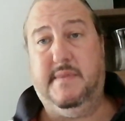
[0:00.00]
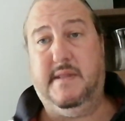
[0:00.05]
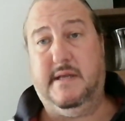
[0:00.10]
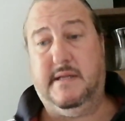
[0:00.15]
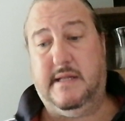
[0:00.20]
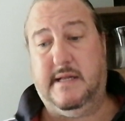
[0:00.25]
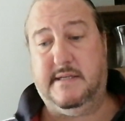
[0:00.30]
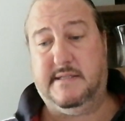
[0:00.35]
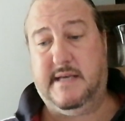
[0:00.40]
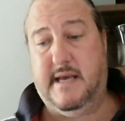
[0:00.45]

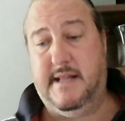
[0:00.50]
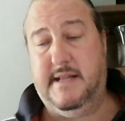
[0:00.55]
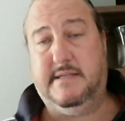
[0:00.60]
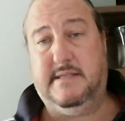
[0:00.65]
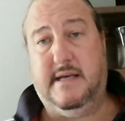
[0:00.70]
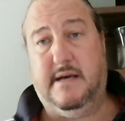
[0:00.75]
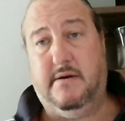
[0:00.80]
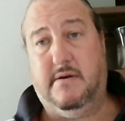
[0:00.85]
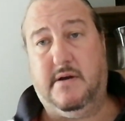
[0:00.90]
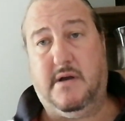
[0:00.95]
Let's get this
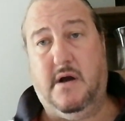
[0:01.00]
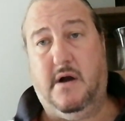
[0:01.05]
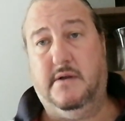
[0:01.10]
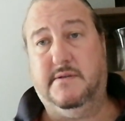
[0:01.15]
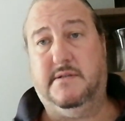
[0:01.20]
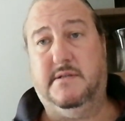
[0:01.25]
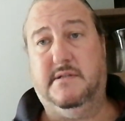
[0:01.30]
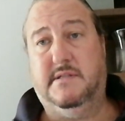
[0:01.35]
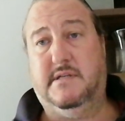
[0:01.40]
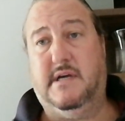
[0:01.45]
out. Cards
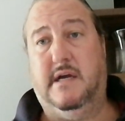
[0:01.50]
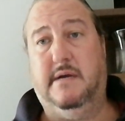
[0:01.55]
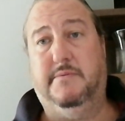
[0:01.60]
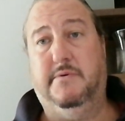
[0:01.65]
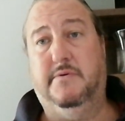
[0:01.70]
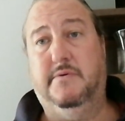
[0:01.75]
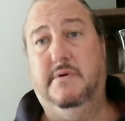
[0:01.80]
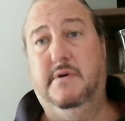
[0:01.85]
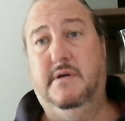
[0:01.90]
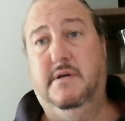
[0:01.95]
on the
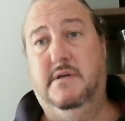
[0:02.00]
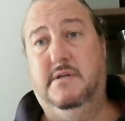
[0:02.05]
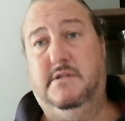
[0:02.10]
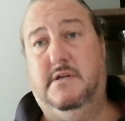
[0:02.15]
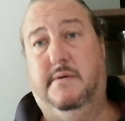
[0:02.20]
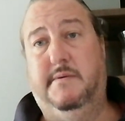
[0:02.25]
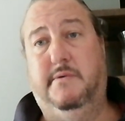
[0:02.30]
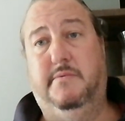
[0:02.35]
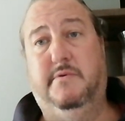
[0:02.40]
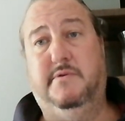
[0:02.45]
table.
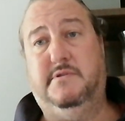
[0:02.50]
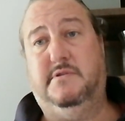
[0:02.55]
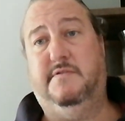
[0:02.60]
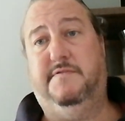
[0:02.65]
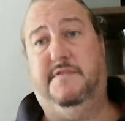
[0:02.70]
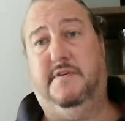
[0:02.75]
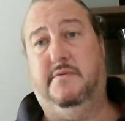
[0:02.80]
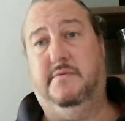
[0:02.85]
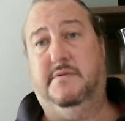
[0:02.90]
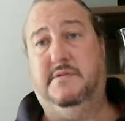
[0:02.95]
Tommy, what's your
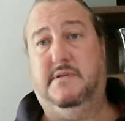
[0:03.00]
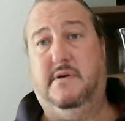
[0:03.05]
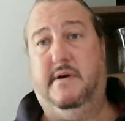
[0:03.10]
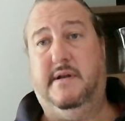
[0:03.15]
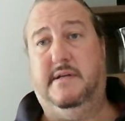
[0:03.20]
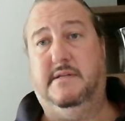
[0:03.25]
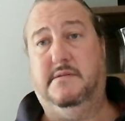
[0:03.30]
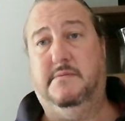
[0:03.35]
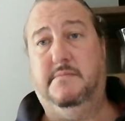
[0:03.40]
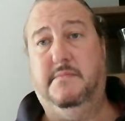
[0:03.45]
view on
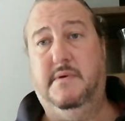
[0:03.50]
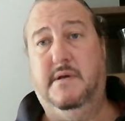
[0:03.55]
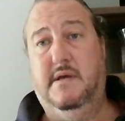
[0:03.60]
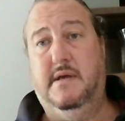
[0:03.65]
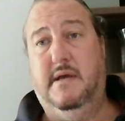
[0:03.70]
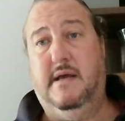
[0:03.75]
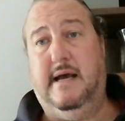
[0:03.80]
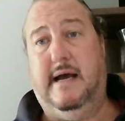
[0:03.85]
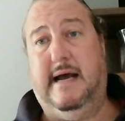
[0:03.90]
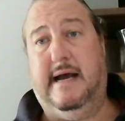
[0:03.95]
Zionism?
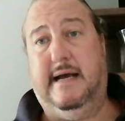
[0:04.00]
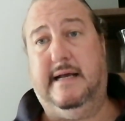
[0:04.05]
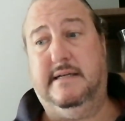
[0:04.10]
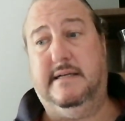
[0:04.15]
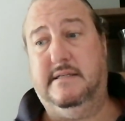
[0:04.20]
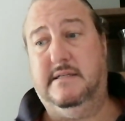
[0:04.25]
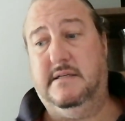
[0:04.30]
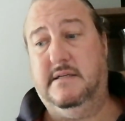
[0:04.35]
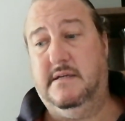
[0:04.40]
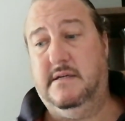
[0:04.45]

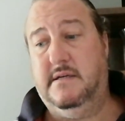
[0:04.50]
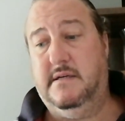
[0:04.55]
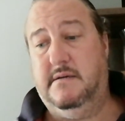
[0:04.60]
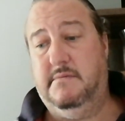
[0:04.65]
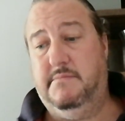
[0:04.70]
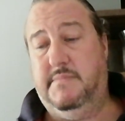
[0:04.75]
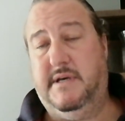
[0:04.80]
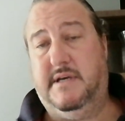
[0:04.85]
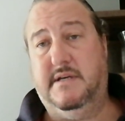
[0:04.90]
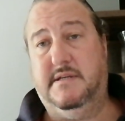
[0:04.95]
And
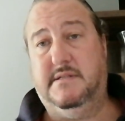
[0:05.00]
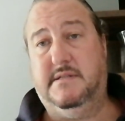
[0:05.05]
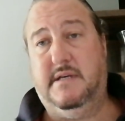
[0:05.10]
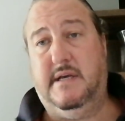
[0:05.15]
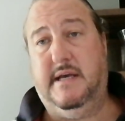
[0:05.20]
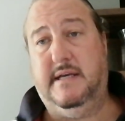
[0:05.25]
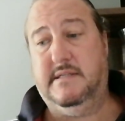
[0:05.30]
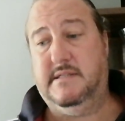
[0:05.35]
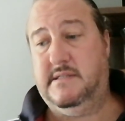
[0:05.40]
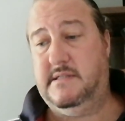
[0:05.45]
because
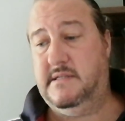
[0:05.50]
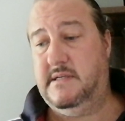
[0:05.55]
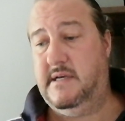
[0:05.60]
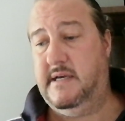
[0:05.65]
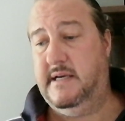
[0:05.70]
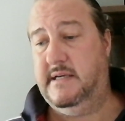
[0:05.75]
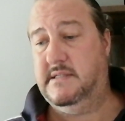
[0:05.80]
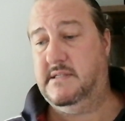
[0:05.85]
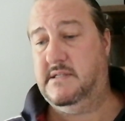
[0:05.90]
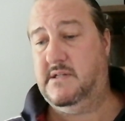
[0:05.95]
it's
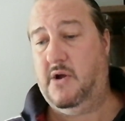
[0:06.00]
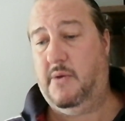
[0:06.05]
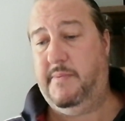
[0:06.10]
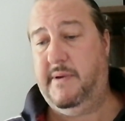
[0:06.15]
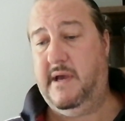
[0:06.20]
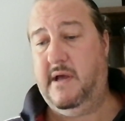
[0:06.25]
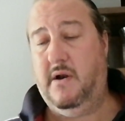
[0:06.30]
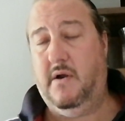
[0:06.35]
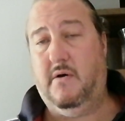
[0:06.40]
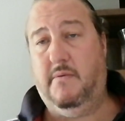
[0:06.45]

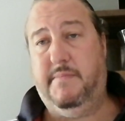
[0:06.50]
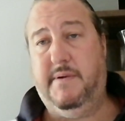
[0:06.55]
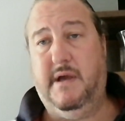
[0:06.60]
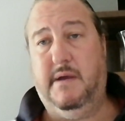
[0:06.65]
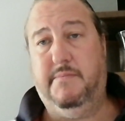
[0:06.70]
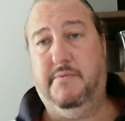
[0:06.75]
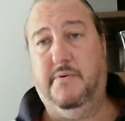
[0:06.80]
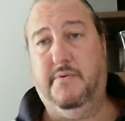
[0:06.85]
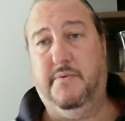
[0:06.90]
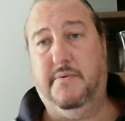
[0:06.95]
stopping a lot of
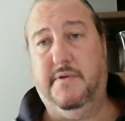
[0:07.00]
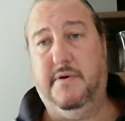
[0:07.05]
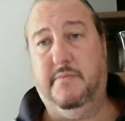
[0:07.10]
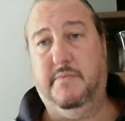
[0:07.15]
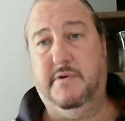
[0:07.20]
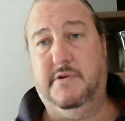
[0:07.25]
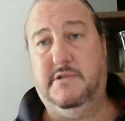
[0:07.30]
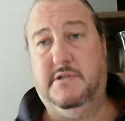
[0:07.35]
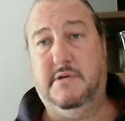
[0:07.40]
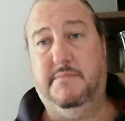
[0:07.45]
people that
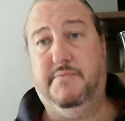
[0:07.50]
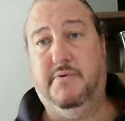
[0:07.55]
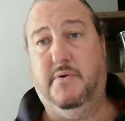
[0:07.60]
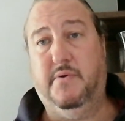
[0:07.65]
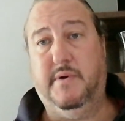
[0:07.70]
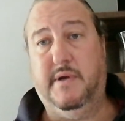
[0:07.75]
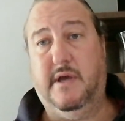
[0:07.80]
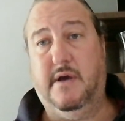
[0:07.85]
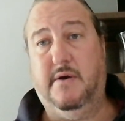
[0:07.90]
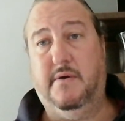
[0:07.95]
would
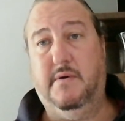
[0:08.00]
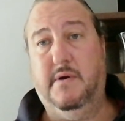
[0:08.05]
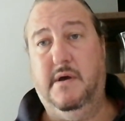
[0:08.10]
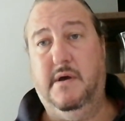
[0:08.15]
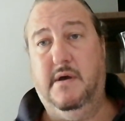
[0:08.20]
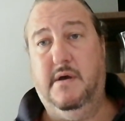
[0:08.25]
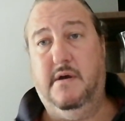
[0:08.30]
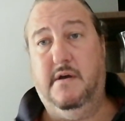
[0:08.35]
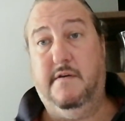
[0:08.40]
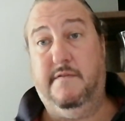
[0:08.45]
support you
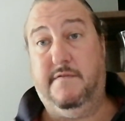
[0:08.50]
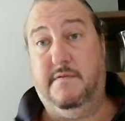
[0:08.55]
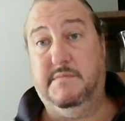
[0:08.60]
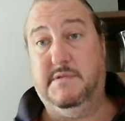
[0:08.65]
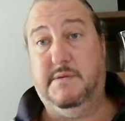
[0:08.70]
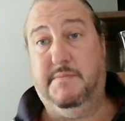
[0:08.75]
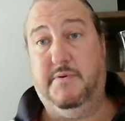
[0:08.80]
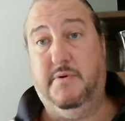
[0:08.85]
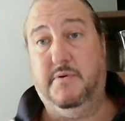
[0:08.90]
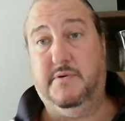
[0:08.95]
from
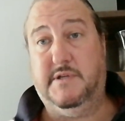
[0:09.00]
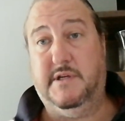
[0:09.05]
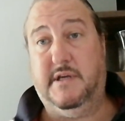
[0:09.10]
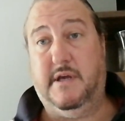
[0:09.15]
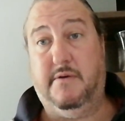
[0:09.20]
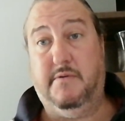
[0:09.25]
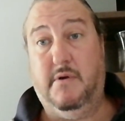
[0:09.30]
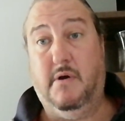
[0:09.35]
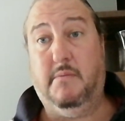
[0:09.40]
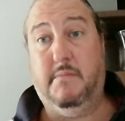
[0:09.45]
supporting
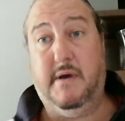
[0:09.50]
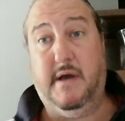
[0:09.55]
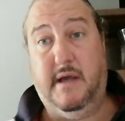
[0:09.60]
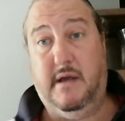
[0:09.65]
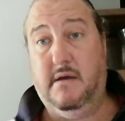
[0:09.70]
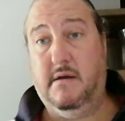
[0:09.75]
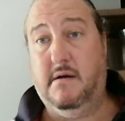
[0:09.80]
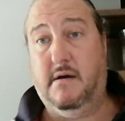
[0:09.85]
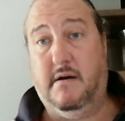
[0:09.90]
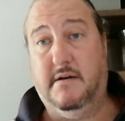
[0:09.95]
you. Not me.
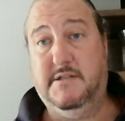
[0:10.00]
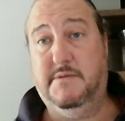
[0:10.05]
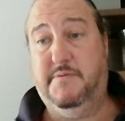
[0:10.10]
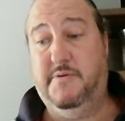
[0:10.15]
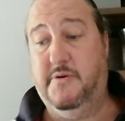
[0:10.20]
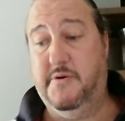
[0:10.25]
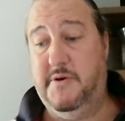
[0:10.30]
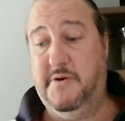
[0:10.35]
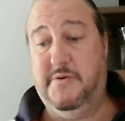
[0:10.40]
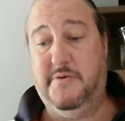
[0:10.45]
I
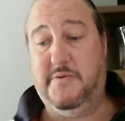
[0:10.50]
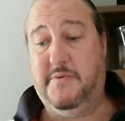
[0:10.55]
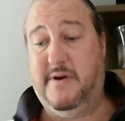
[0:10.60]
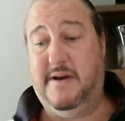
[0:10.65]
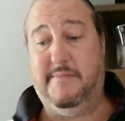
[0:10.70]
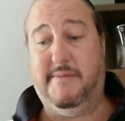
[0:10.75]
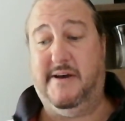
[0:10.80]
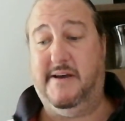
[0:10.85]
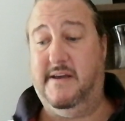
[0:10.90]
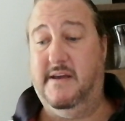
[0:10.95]
support you all the way,
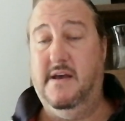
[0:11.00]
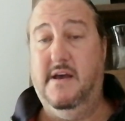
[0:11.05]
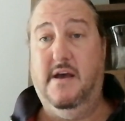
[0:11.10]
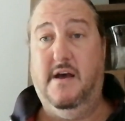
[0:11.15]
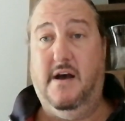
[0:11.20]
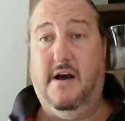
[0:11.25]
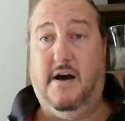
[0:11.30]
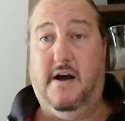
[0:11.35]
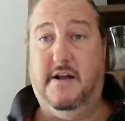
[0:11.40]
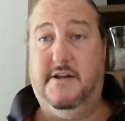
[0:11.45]
mate.
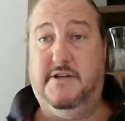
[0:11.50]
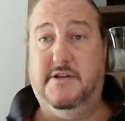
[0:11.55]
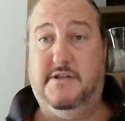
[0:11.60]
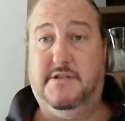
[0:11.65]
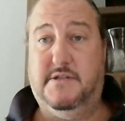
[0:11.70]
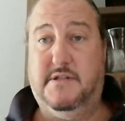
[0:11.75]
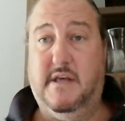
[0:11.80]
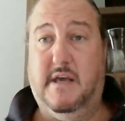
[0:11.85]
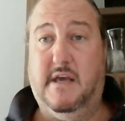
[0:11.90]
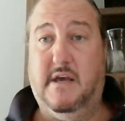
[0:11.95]
I
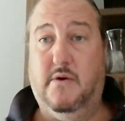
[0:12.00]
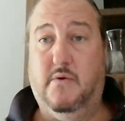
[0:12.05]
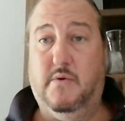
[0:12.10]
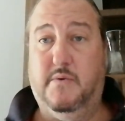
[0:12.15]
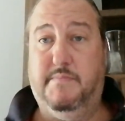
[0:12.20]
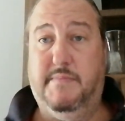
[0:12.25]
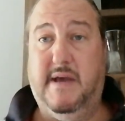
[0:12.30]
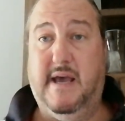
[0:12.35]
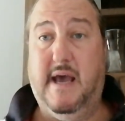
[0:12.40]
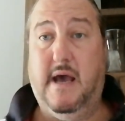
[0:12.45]
just think it would
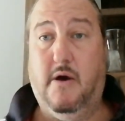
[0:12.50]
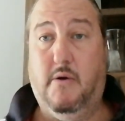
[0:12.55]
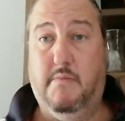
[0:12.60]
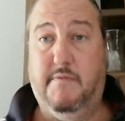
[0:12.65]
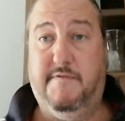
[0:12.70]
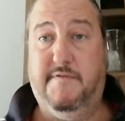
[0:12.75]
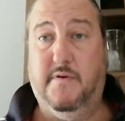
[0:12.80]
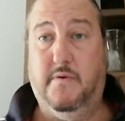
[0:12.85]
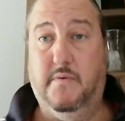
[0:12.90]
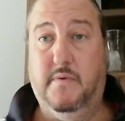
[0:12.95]
be
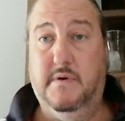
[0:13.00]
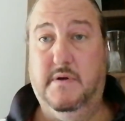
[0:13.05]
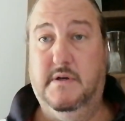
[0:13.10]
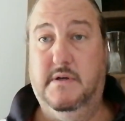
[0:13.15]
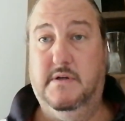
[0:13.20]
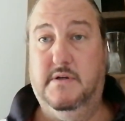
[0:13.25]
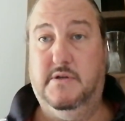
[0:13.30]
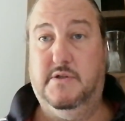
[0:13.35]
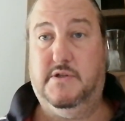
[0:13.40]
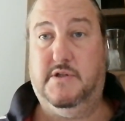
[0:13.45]
helpful
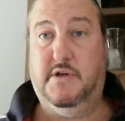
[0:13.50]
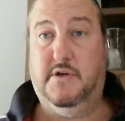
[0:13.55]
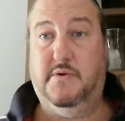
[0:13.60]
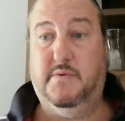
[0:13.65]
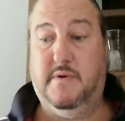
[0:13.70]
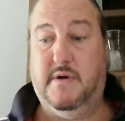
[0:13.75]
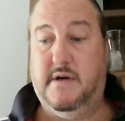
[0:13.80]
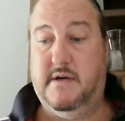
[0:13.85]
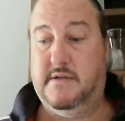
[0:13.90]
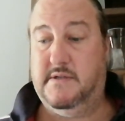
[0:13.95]

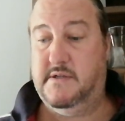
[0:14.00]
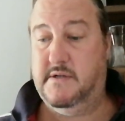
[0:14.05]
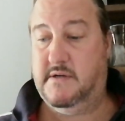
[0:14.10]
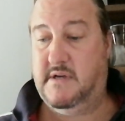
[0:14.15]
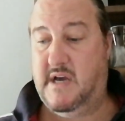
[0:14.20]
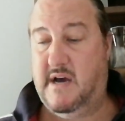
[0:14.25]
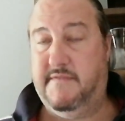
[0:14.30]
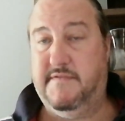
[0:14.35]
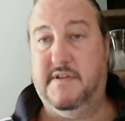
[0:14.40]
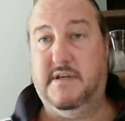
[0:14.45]
to
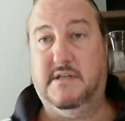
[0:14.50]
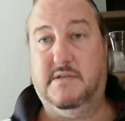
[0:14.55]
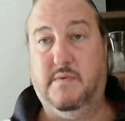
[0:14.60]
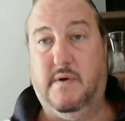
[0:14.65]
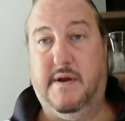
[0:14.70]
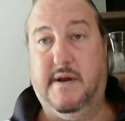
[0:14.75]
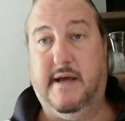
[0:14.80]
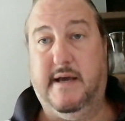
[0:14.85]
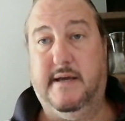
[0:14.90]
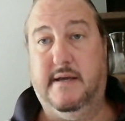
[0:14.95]
cover this one
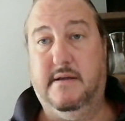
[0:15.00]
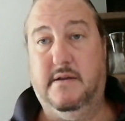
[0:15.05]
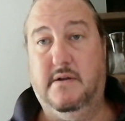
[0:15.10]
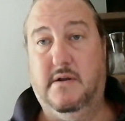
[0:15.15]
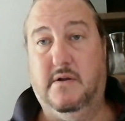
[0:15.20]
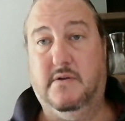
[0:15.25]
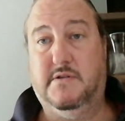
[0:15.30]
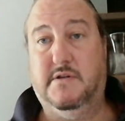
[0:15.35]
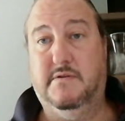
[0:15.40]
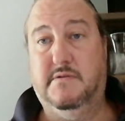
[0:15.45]
day.
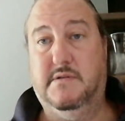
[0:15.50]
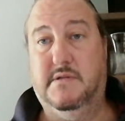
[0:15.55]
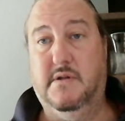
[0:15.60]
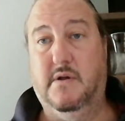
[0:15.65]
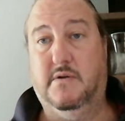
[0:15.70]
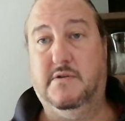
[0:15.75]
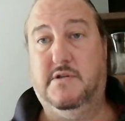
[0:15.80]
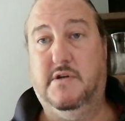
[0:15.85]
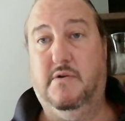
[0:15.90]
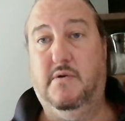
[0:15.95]
Not
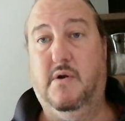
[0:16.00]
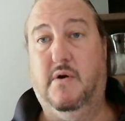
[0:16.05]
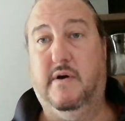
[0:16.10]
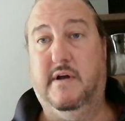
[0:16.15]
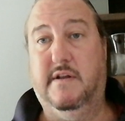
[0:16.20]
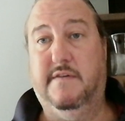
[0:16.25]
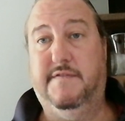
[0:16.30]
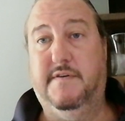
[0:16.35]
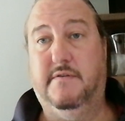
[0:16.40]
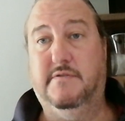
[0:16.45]
too long in
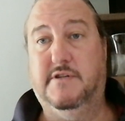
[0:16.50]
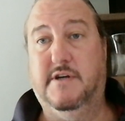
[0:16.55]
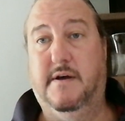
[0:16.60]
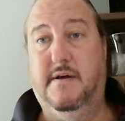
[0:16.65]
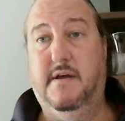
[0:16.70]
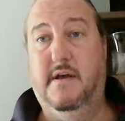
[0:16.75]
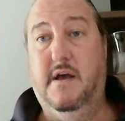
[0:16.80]
the future.